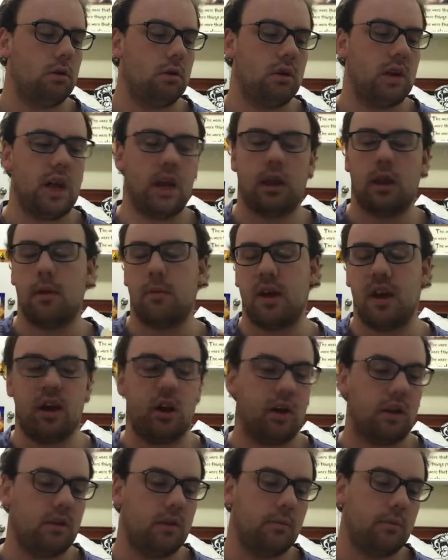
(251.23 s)
taken their
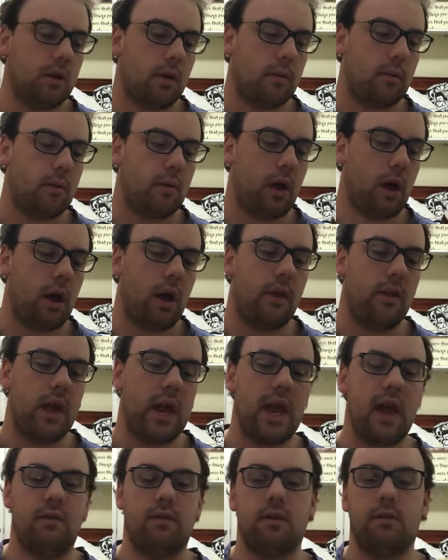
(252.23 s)
parents and blah blah blah, and
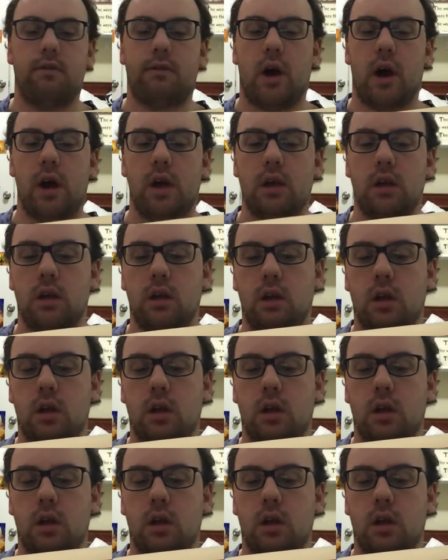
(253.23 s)
they have to fight,